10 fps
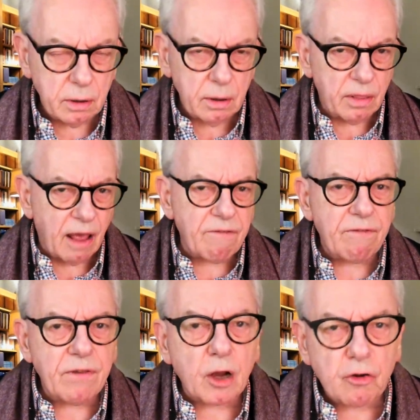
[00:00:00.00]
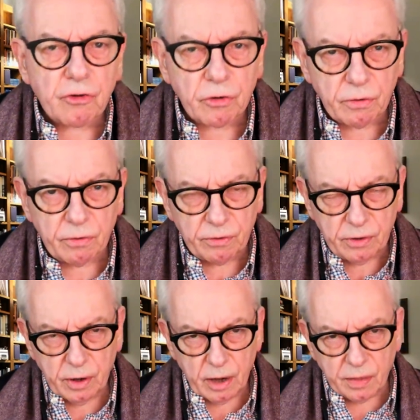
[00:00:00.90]
They're fictions
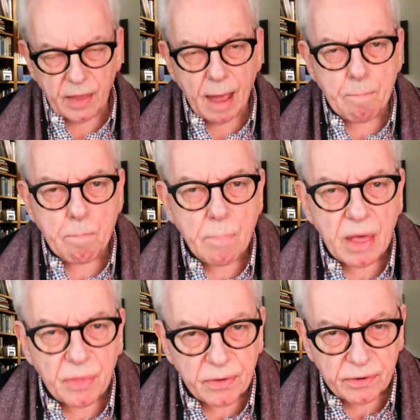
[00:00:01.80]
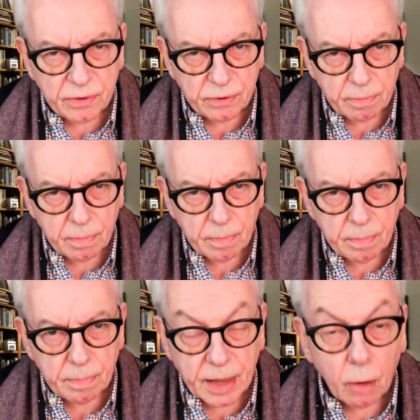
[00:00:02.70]
and they're myths.
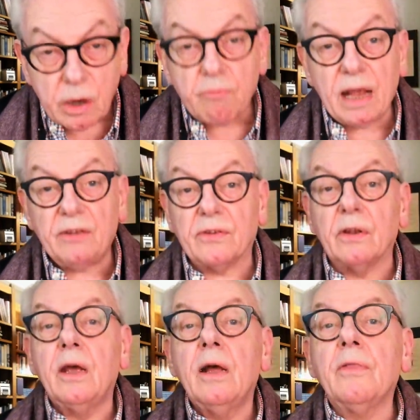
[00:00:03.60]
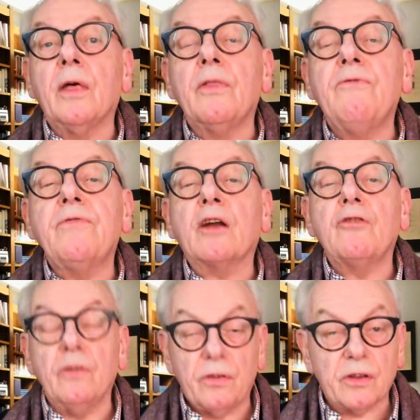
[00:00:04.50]
The only reason that the
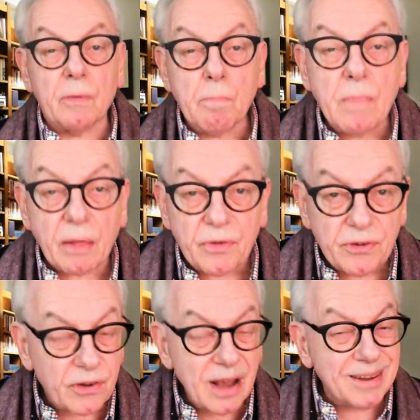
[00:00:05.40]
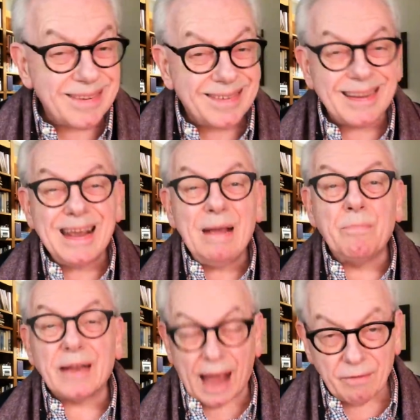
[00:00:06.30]
fictions and myths seem to
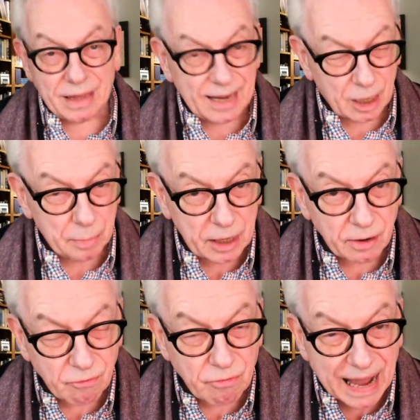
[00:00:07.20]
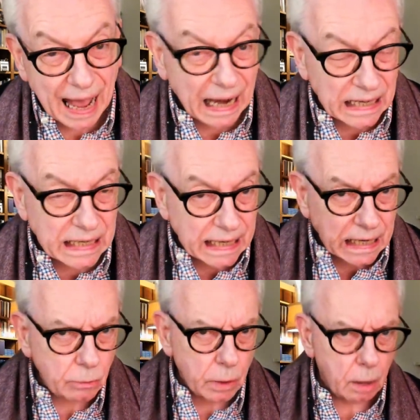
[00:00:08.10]
have a little bit of reality, you know,